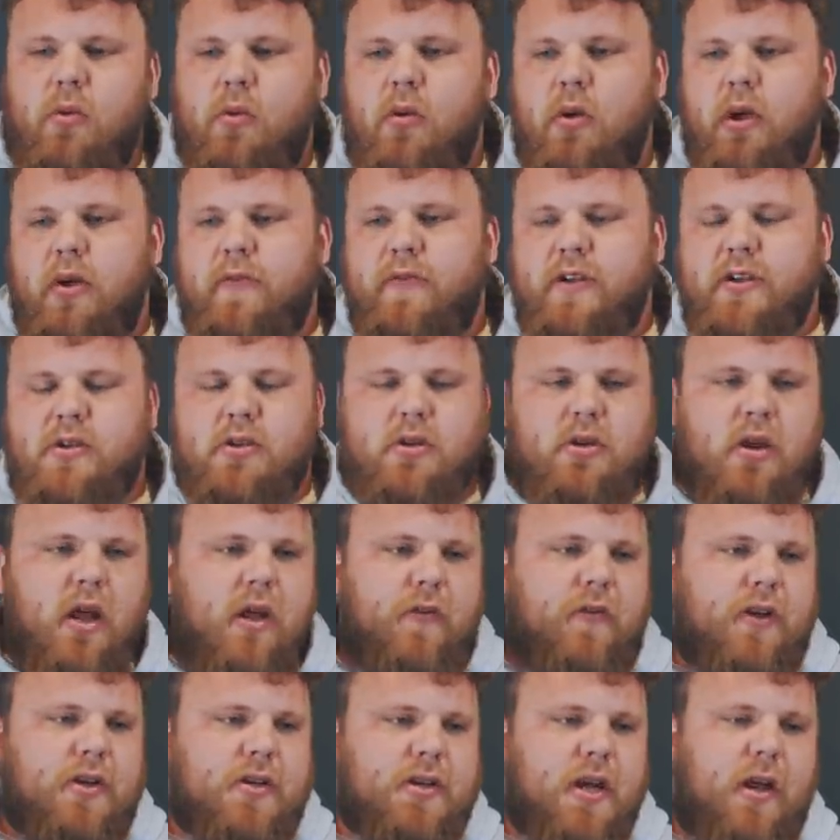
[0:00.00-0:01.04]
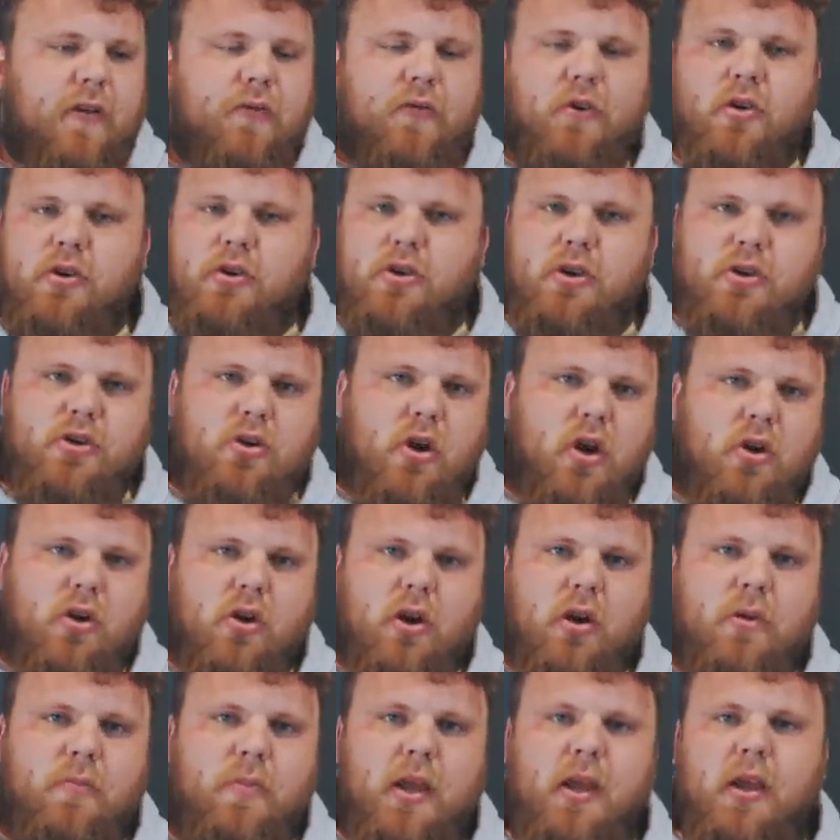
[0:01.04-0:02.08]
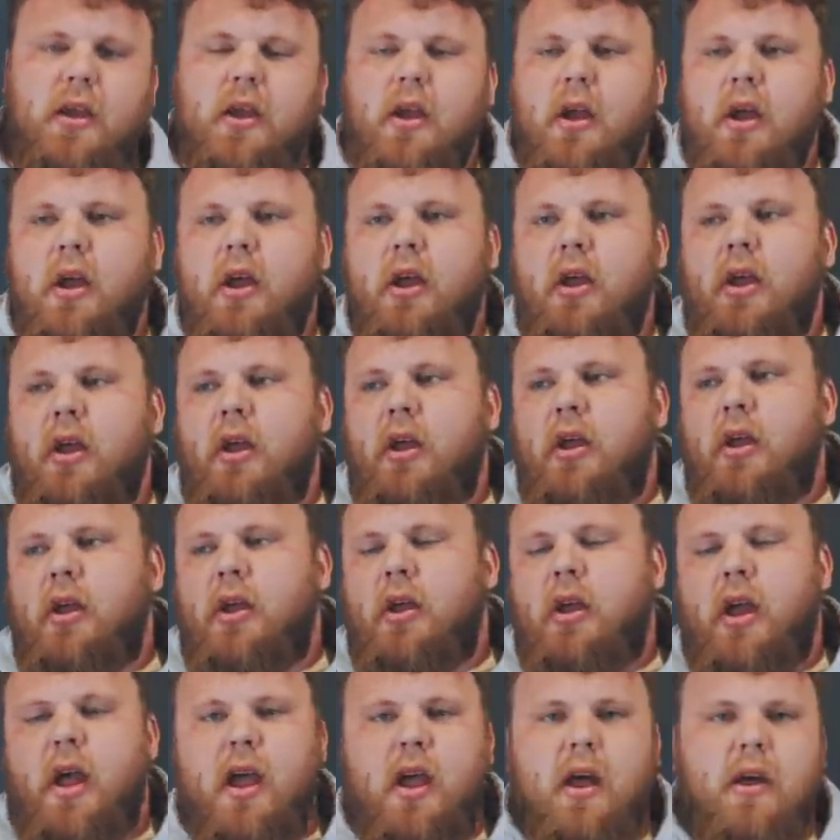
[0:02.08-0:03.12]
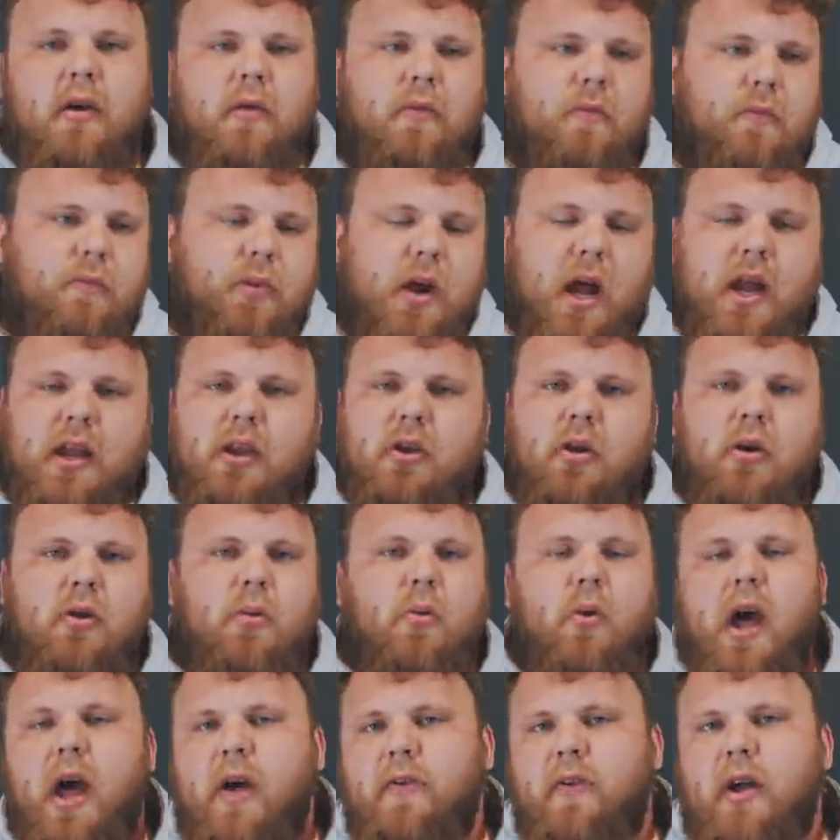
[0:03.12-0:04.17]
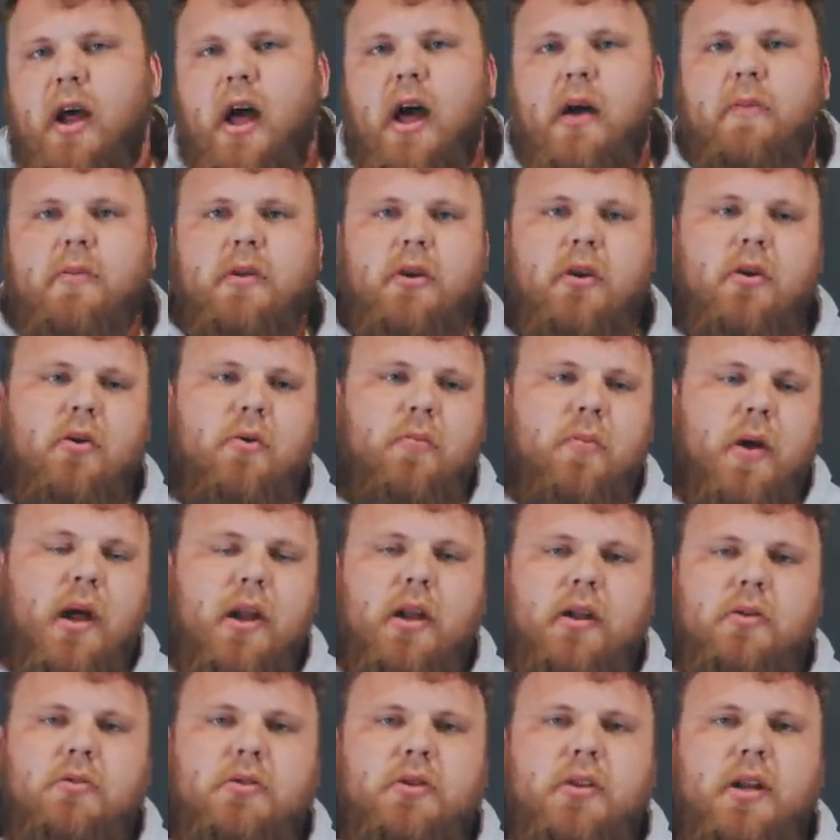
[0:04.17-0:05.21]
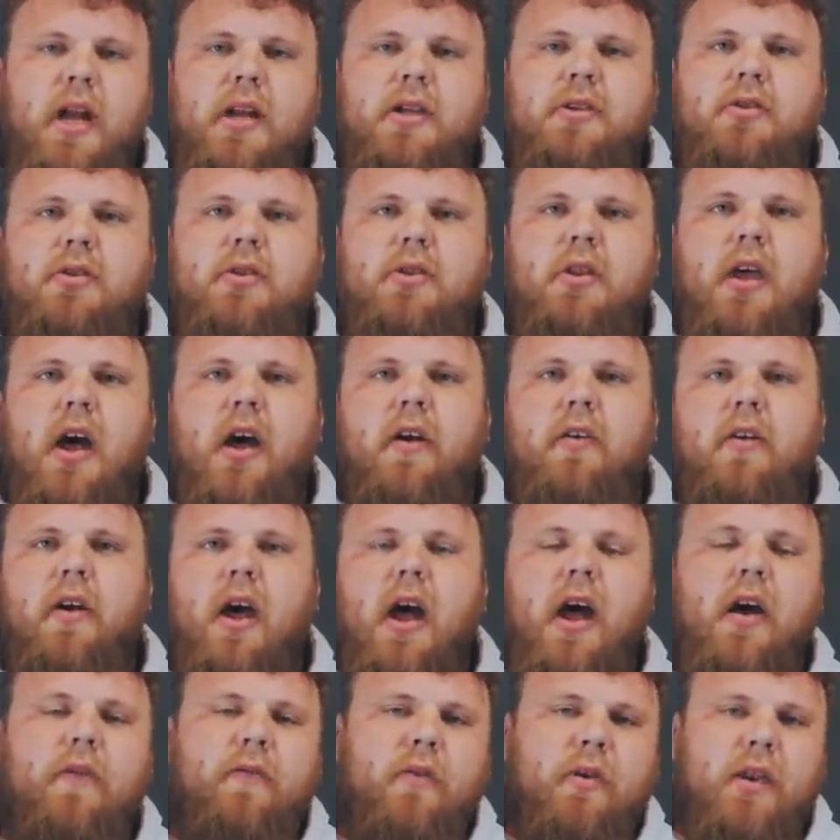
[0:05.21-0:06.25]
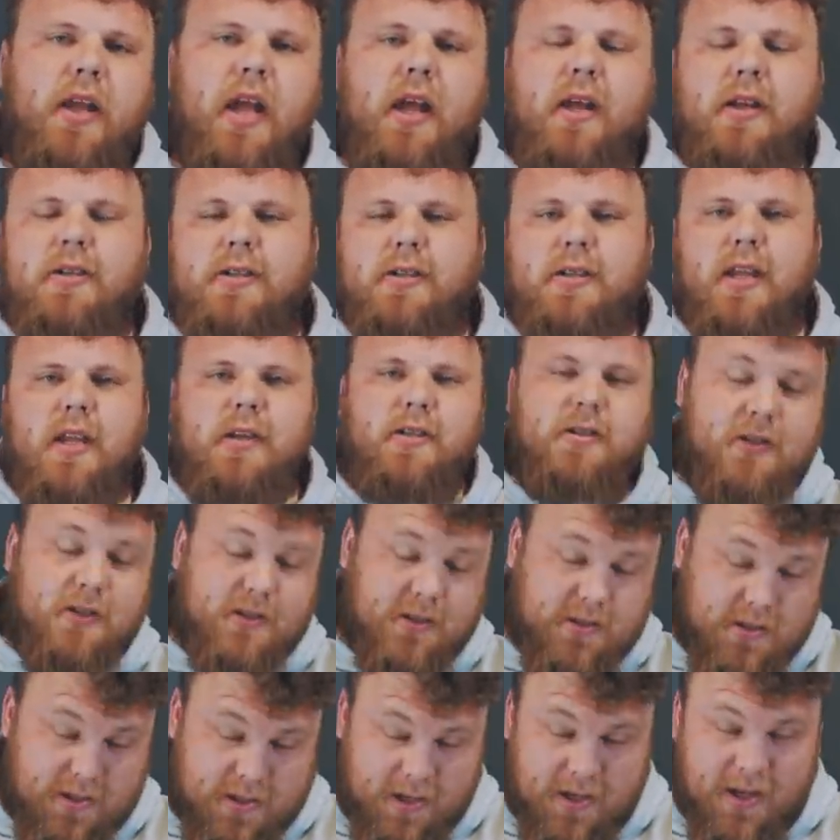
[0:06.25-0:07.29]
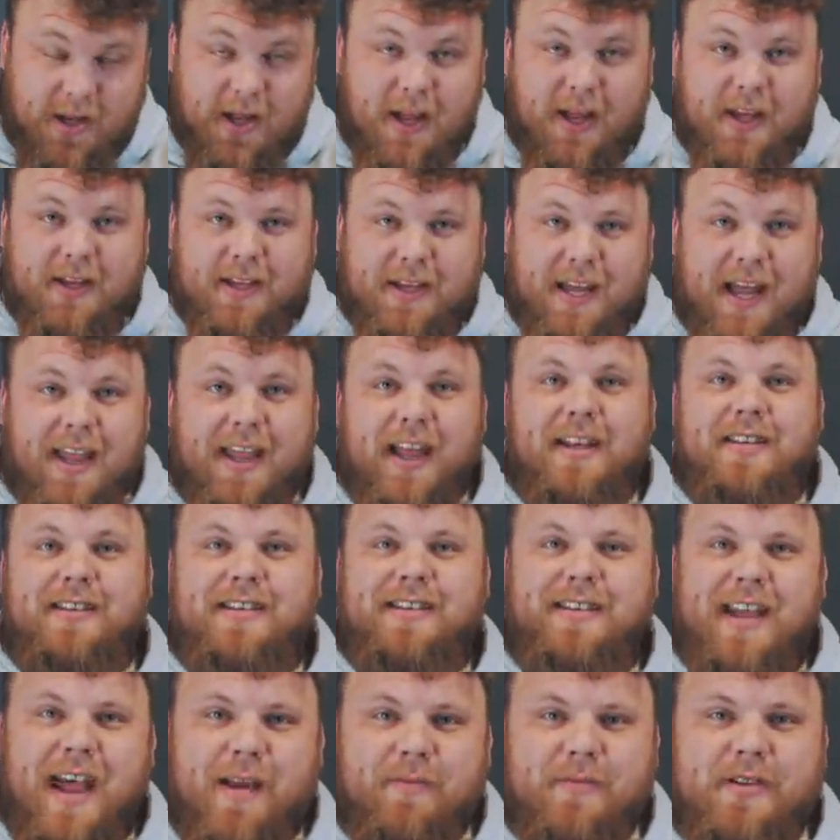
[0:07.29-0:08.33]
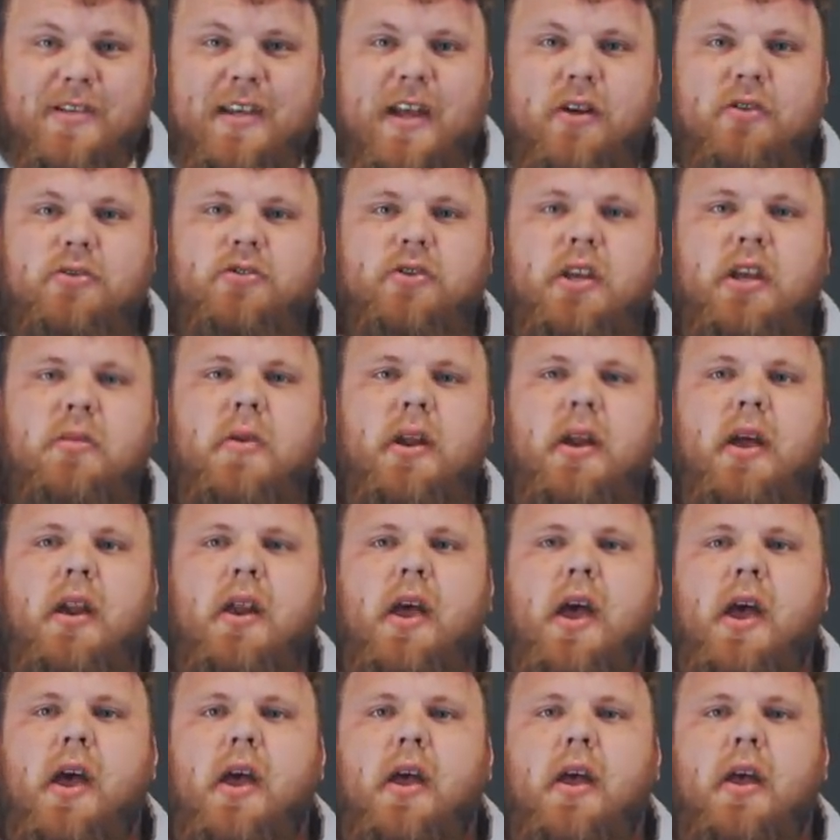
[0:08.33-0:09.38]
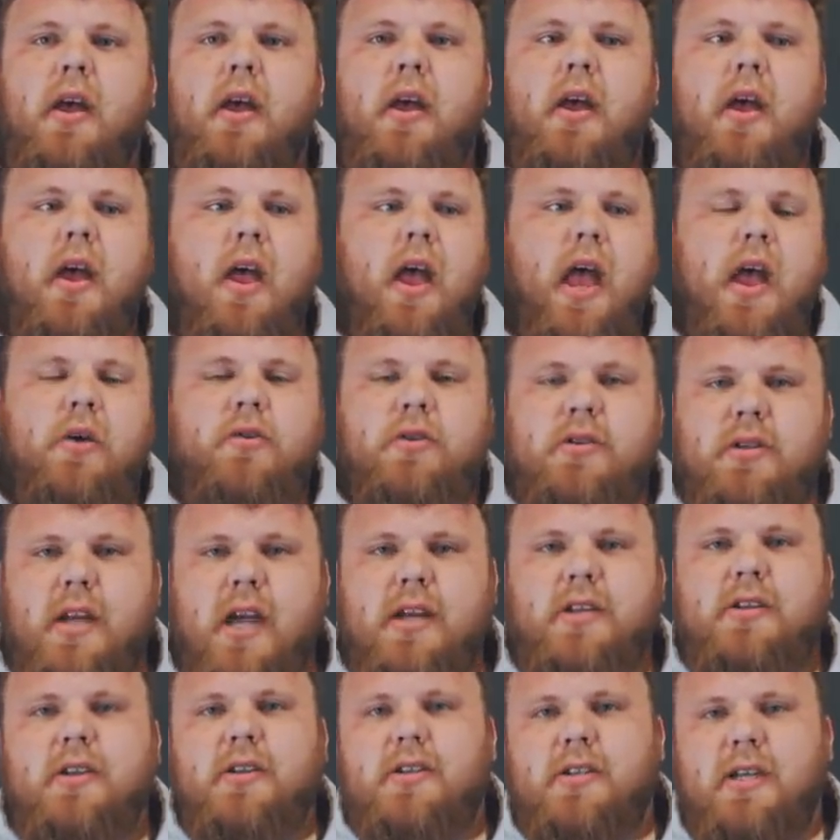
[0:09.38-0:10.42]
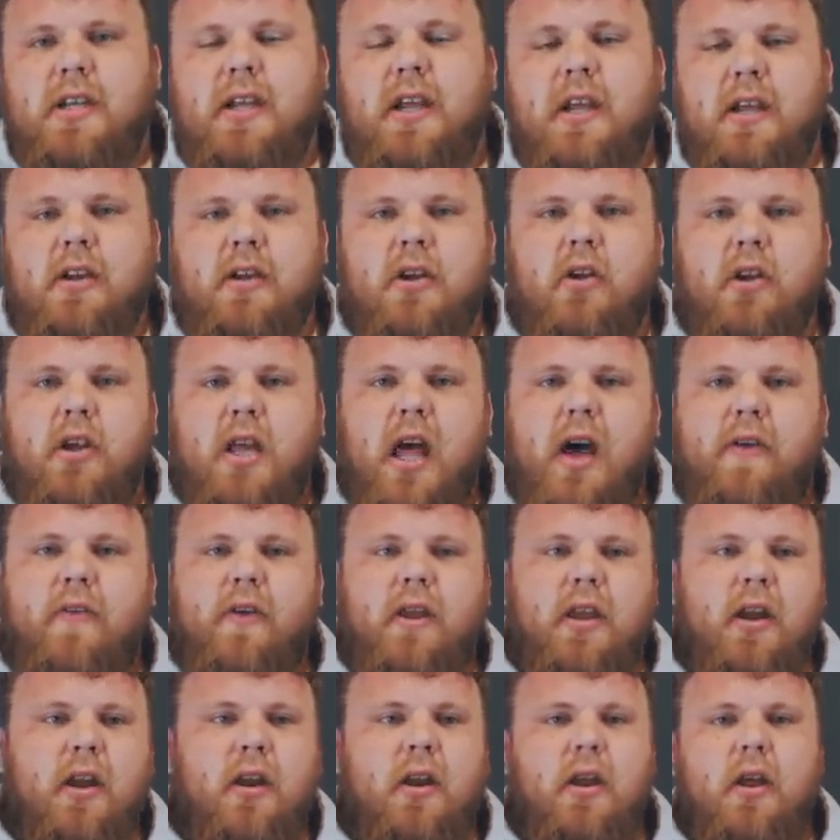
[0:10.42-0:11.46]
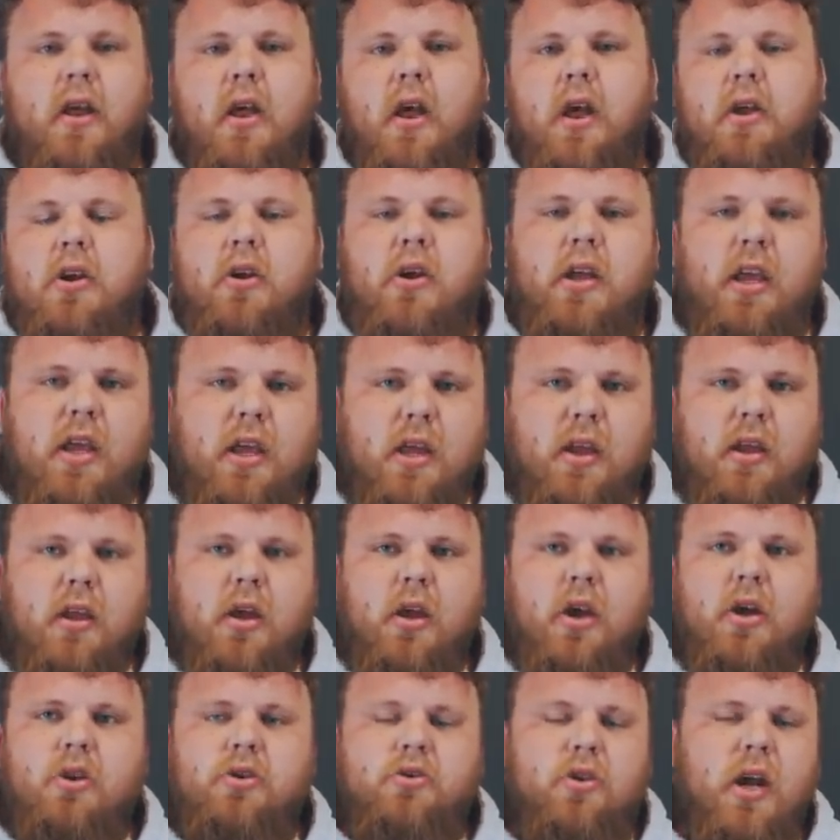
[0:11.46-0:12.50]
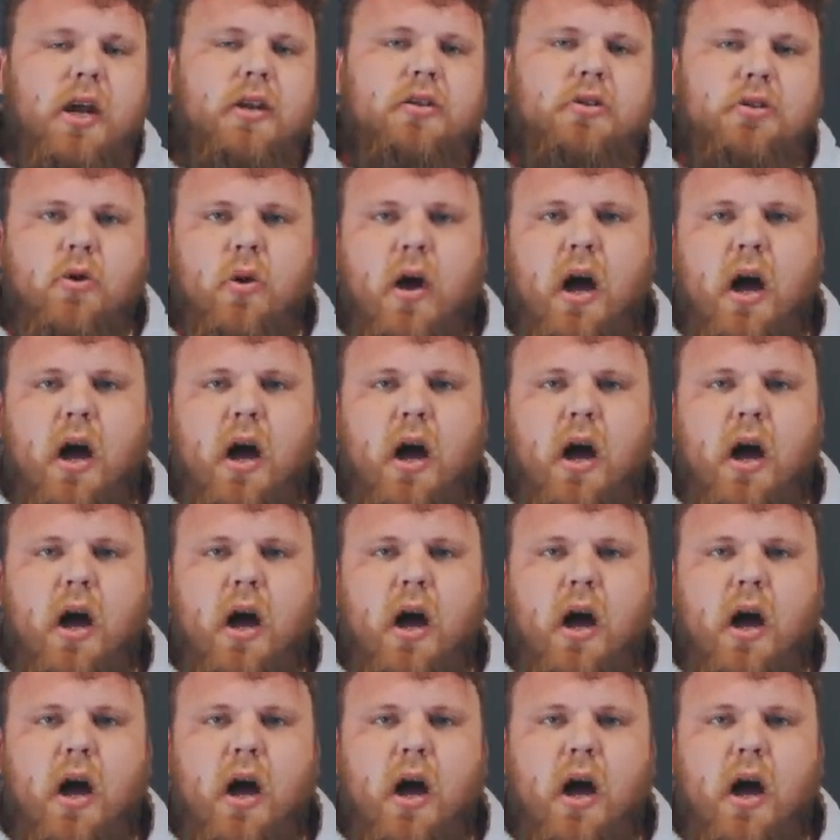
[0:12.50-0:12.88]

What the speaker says: if his future's not going to be bright or whatever happened, you know. But it was nice to get that stem cell treatment, and it was nice to see the recovery. And you know, he trained so